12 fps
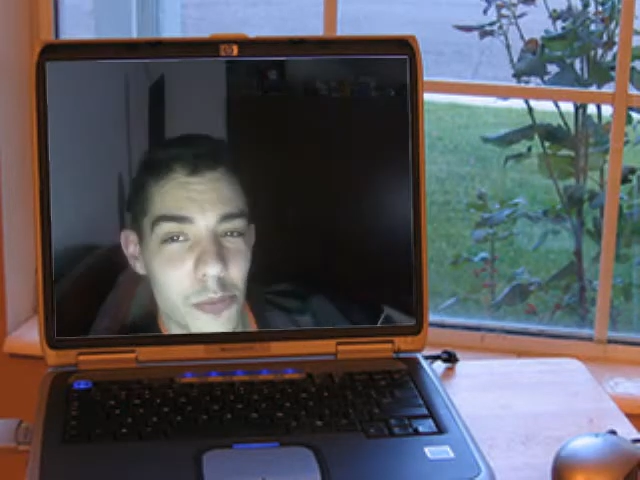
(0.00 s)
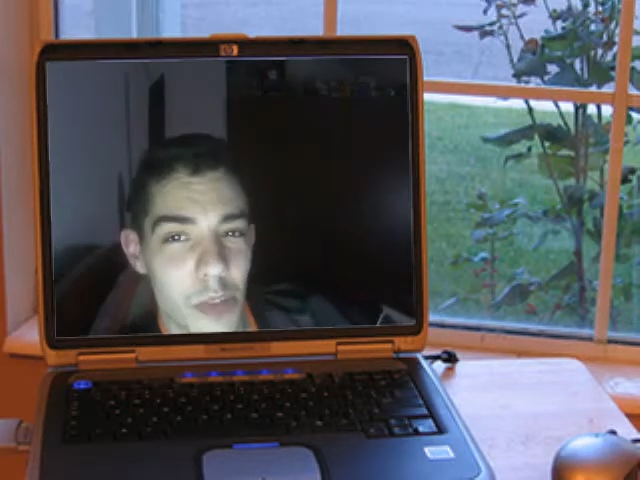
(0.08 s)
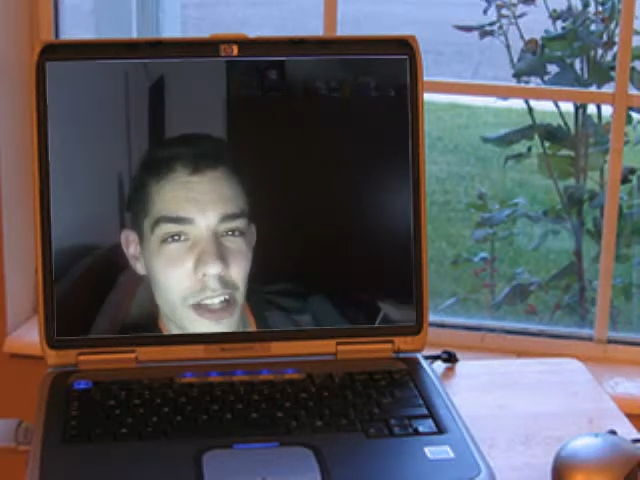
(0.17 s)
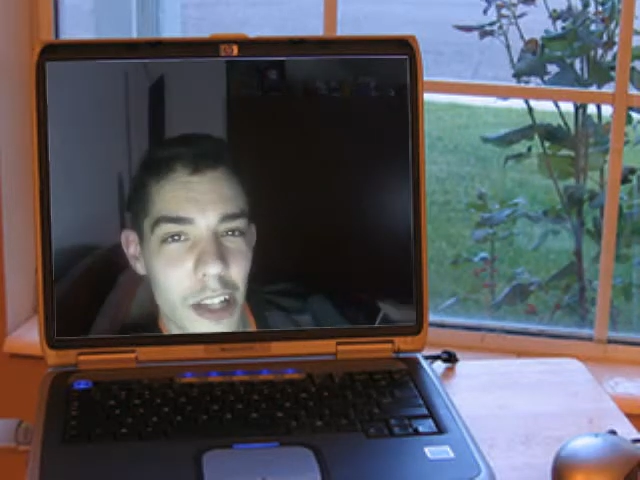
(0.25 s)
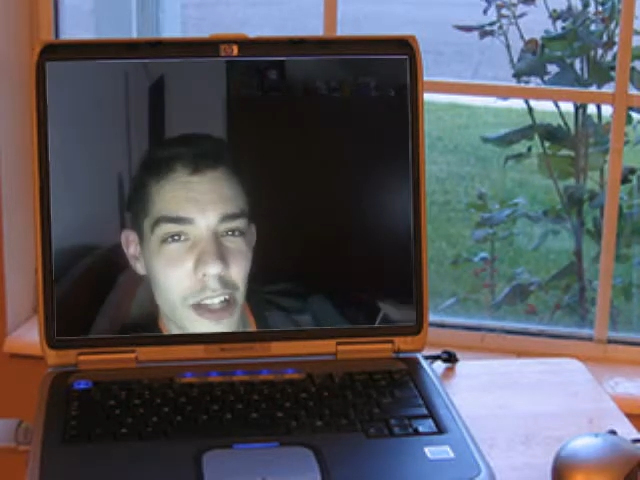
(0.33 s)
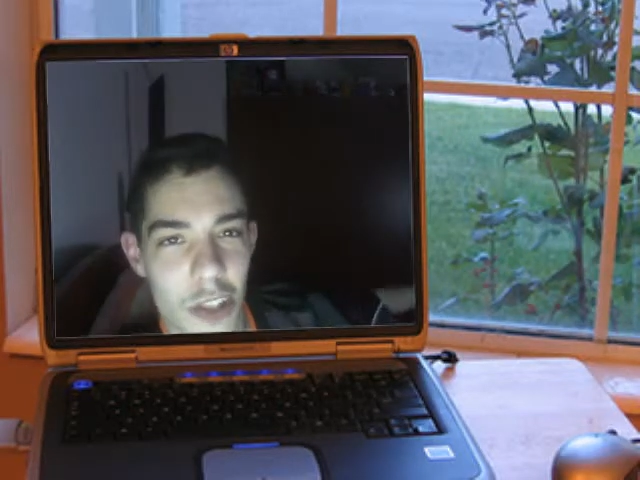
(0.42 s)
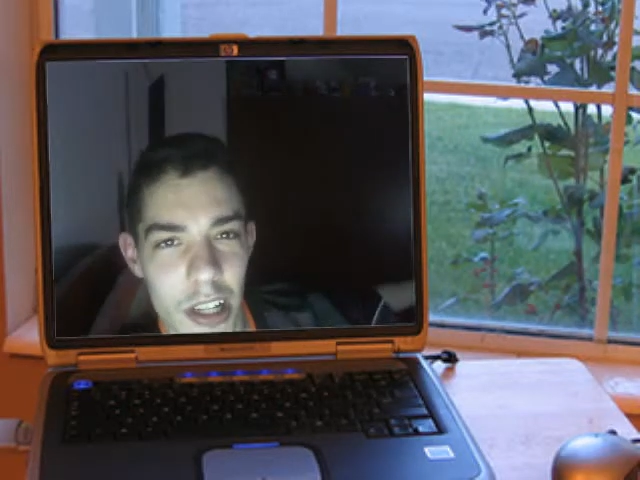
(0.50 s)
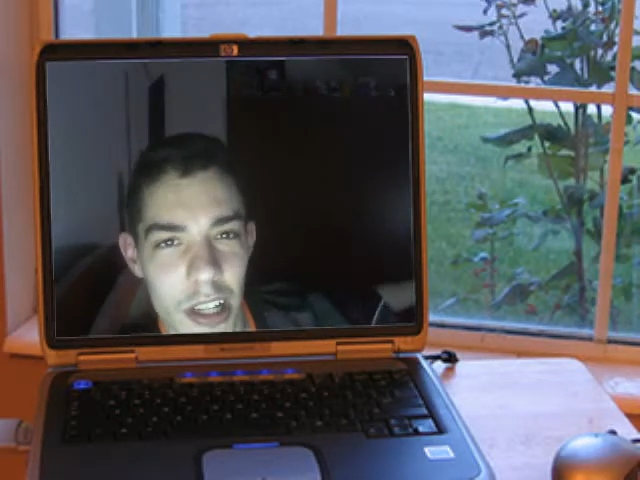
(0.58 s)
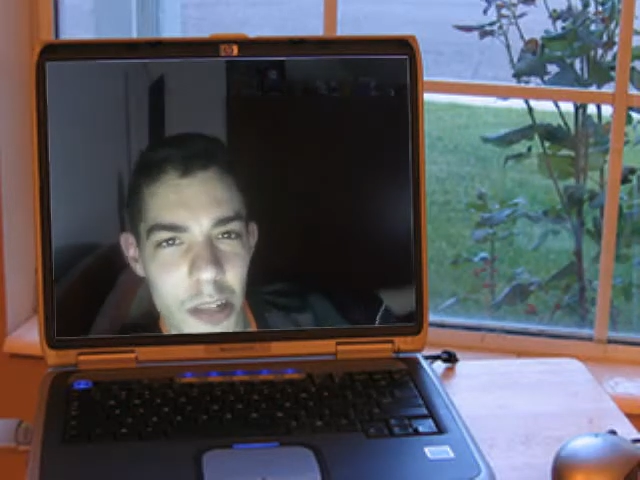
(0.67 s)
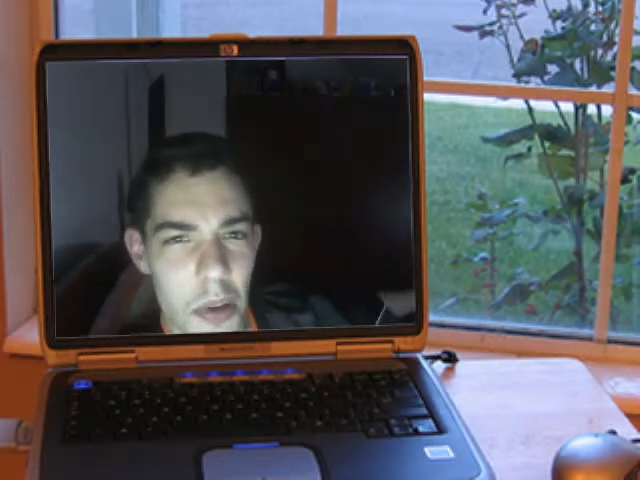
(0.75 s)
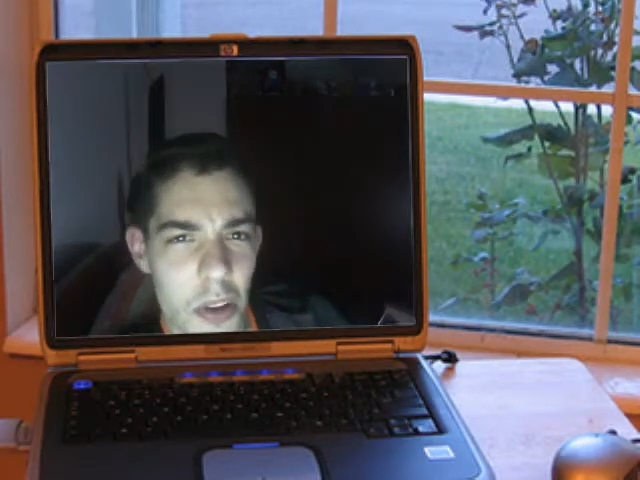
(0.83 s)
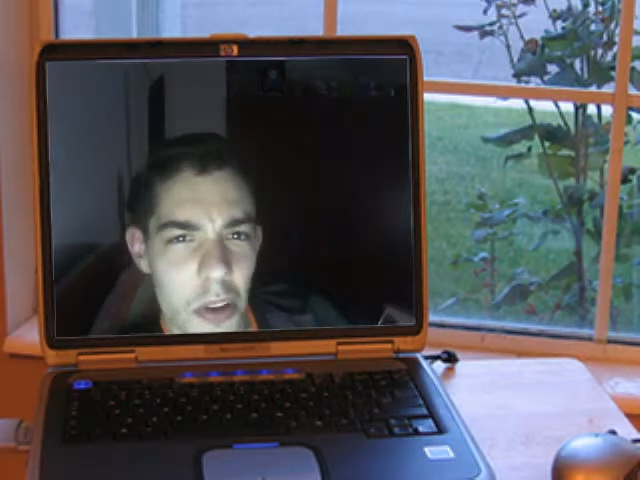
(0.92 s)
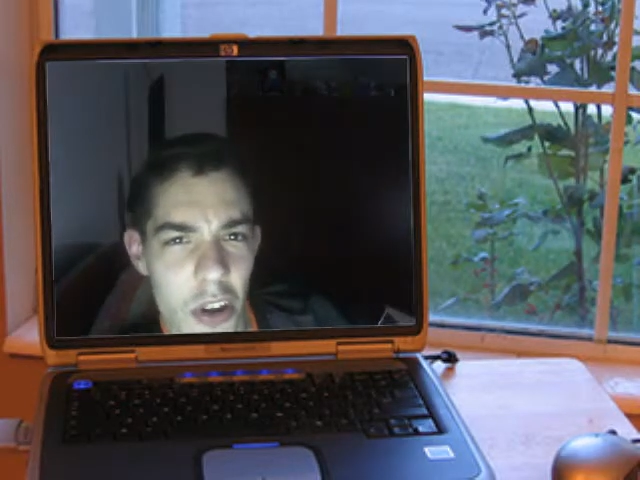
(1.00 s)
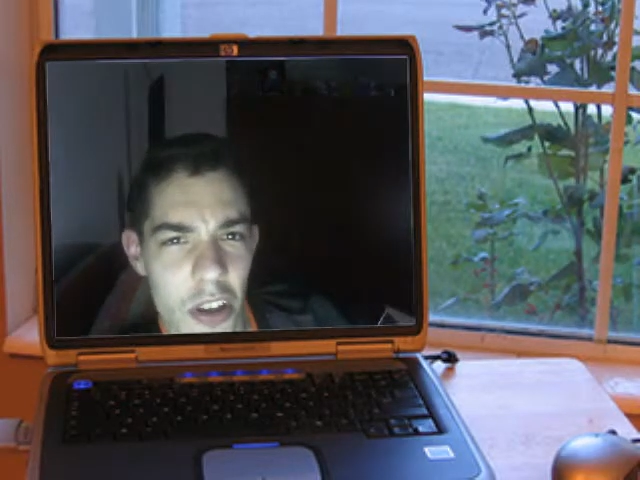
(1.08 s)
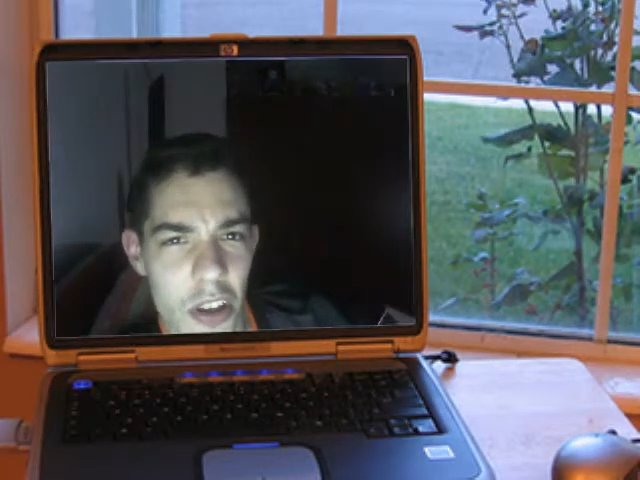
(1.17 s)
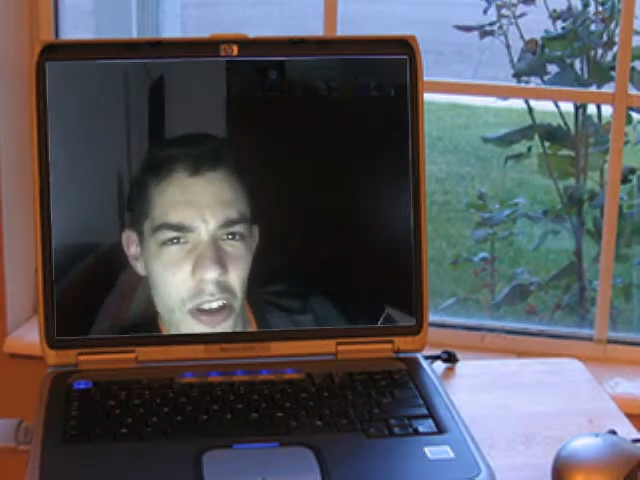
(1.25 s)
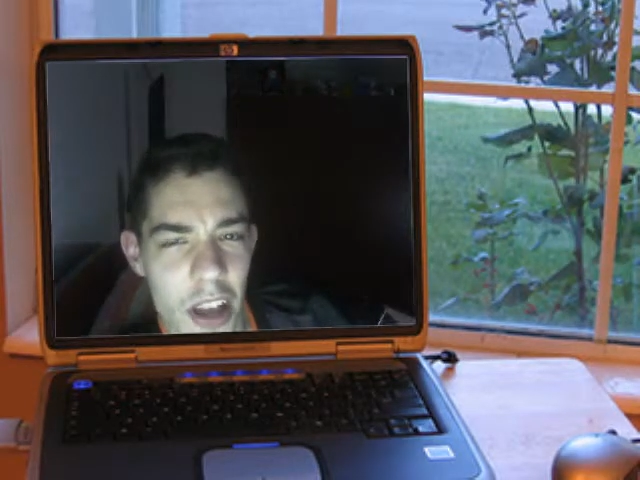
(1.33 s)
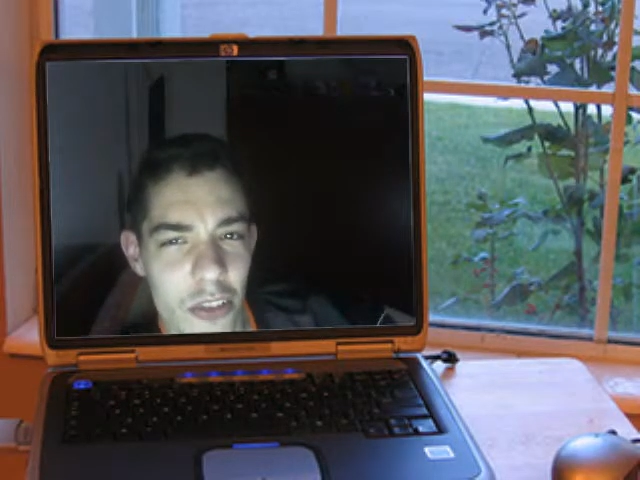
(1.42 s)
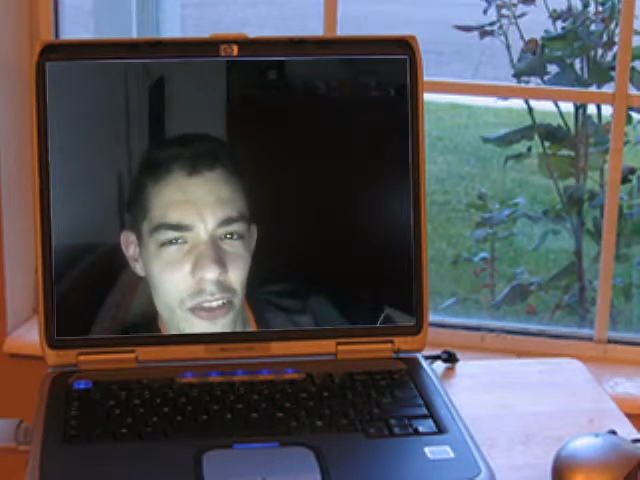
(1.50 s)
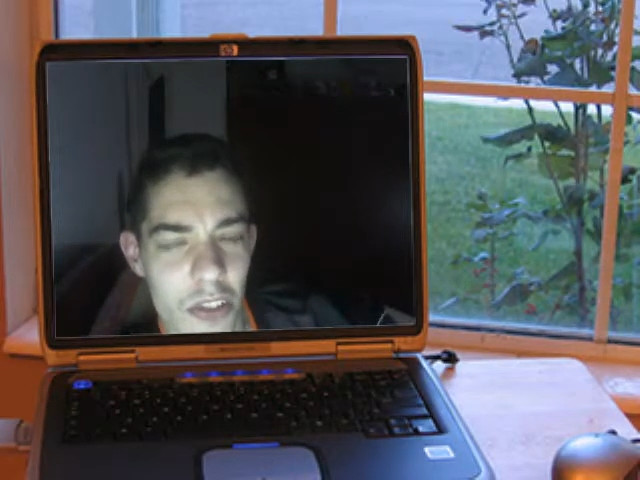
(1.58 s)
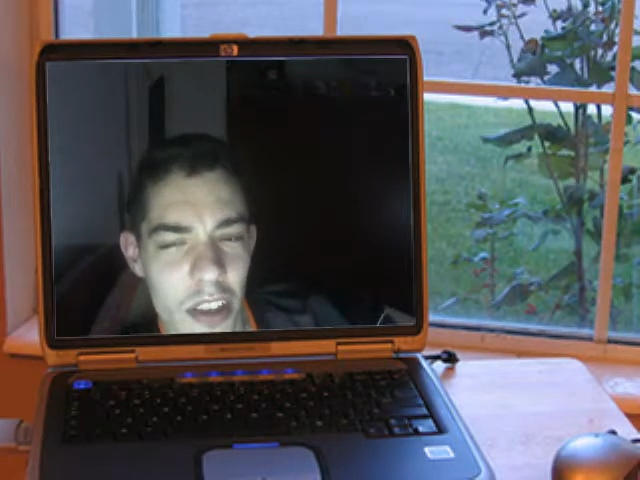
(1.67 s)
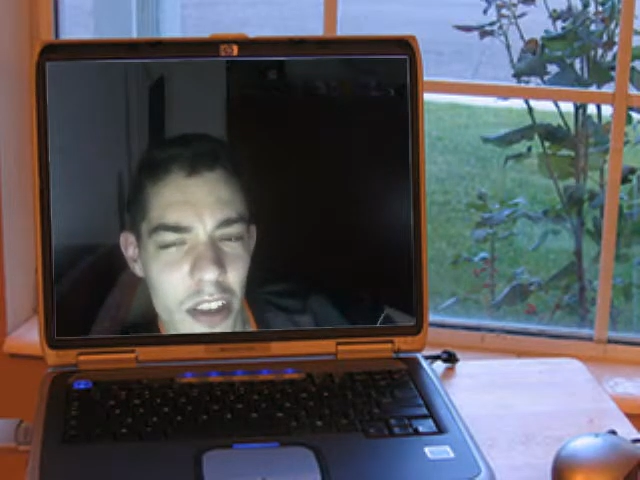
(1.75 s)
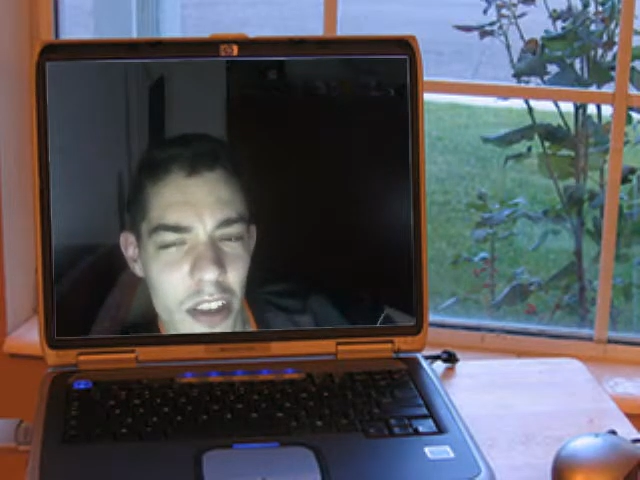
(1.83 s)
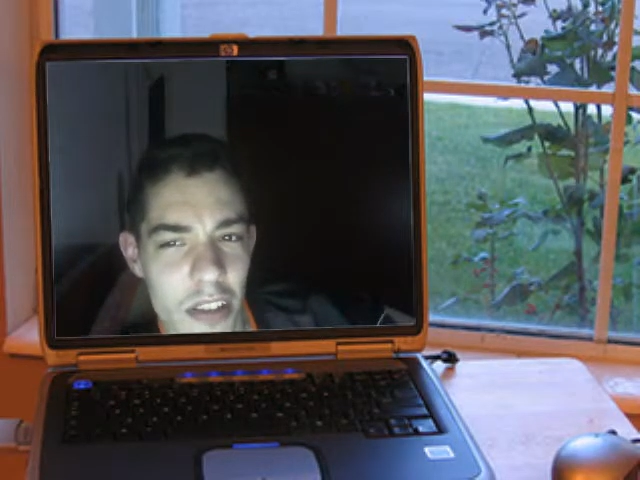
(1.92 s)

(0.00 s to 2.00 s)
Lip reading: actually, I could probably only name 100 things.